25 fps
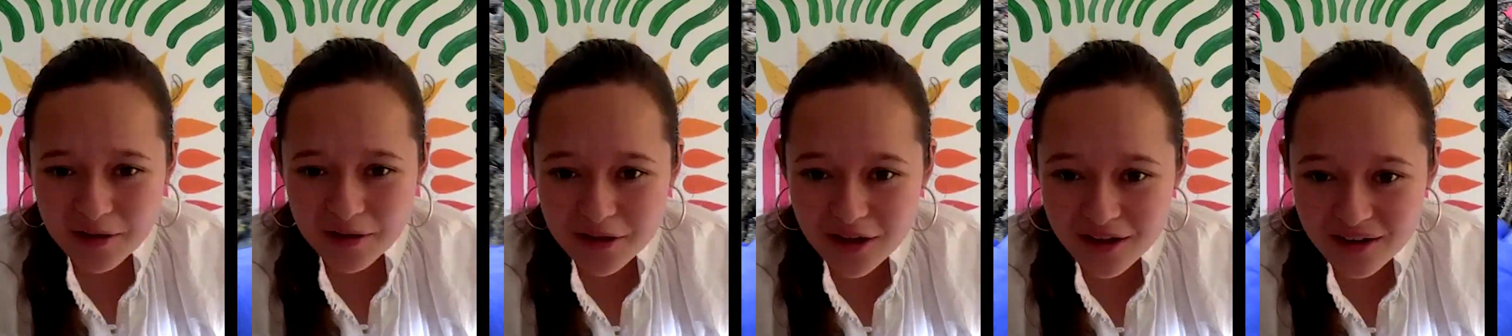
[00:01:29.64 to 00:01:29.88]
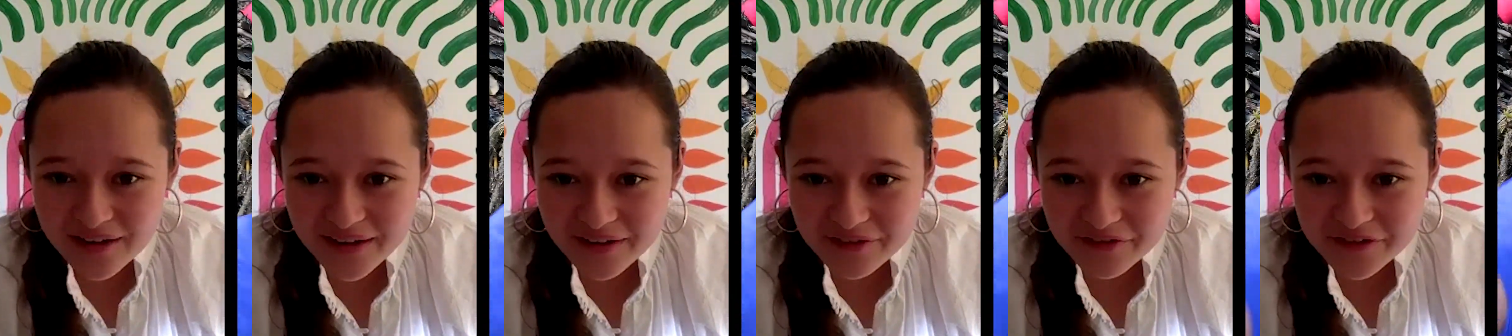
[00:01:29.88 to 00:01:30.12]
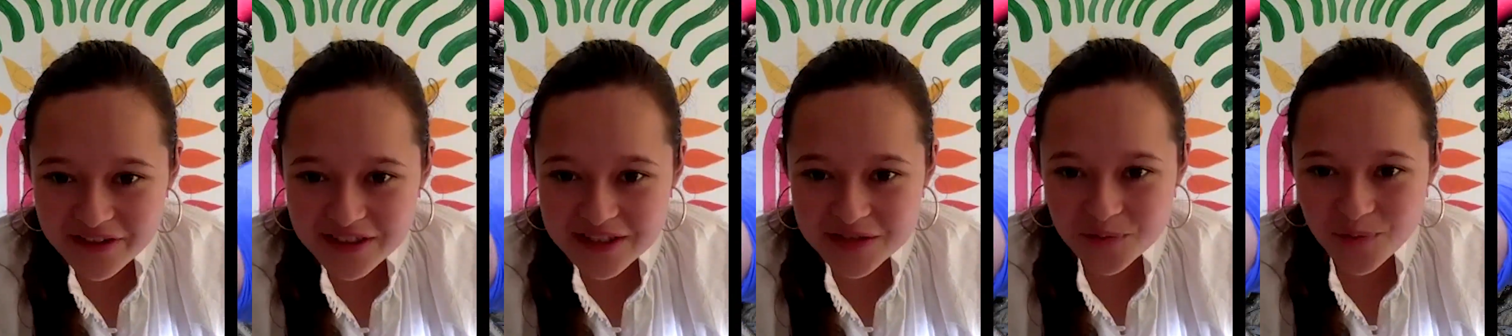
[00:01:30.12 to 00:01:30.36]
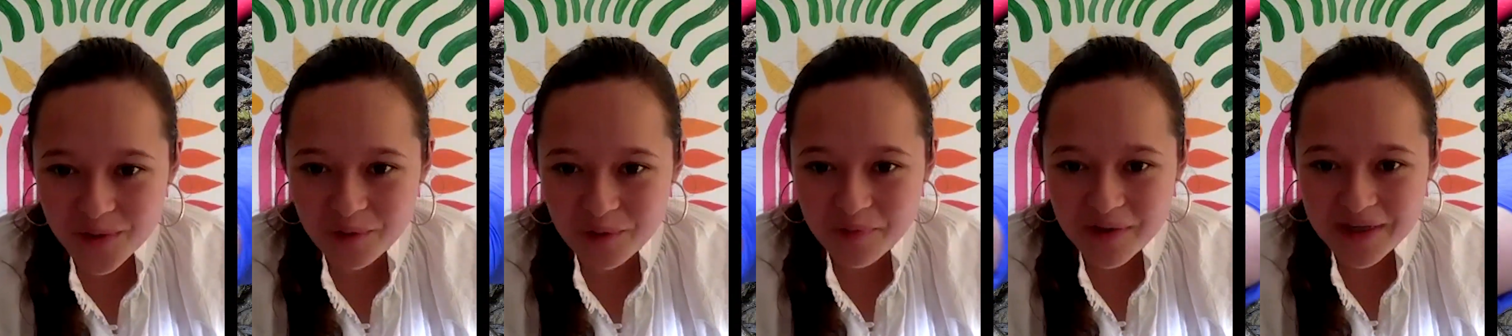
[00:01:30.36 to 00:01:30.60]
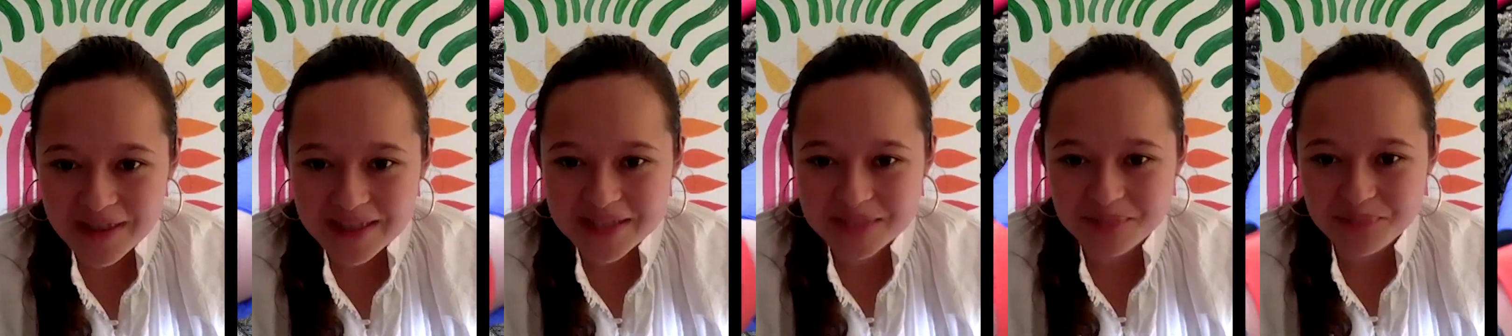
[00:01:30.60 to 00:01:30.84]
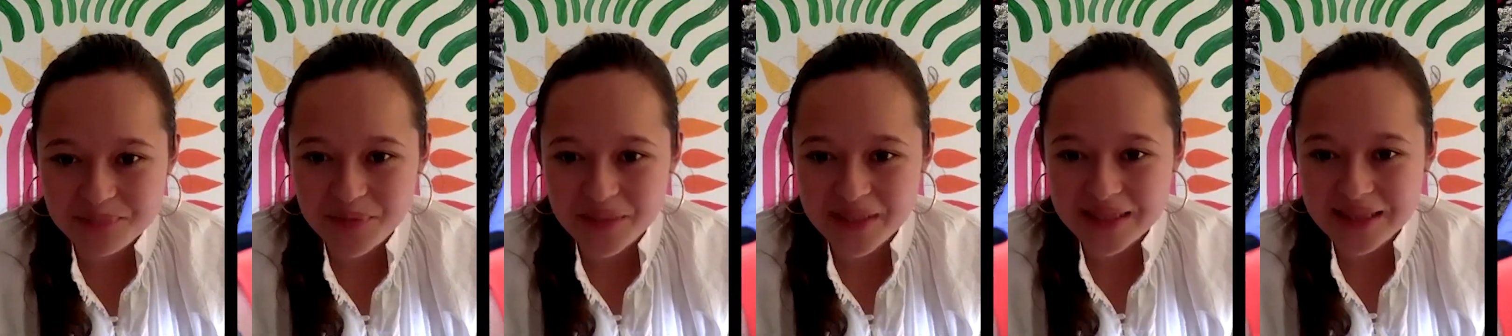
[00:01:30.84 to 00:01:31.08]
how long have these wet
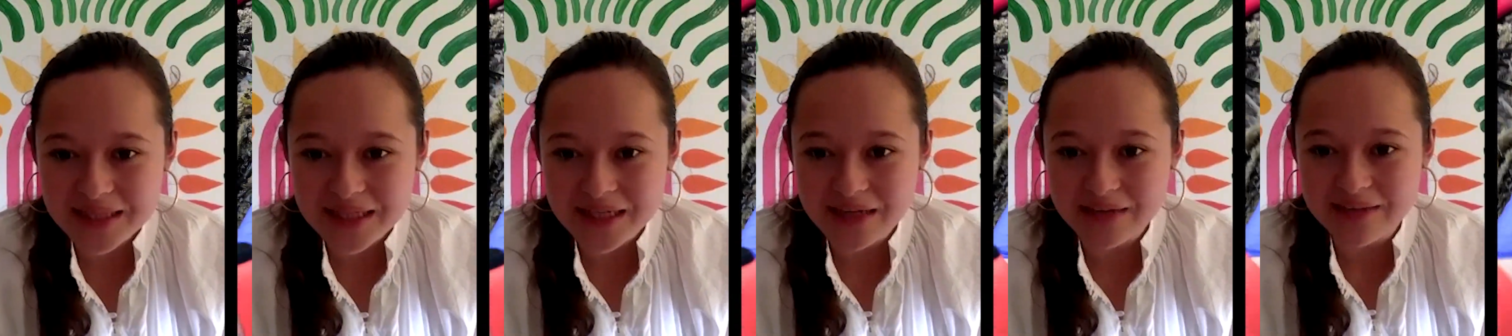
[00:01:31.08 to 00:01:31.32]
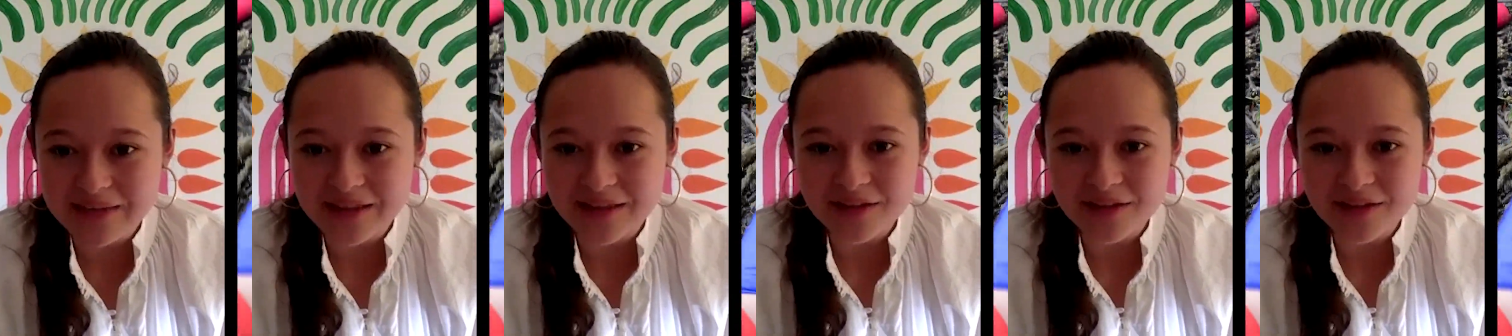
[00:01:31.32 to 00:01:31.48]
wipes been there?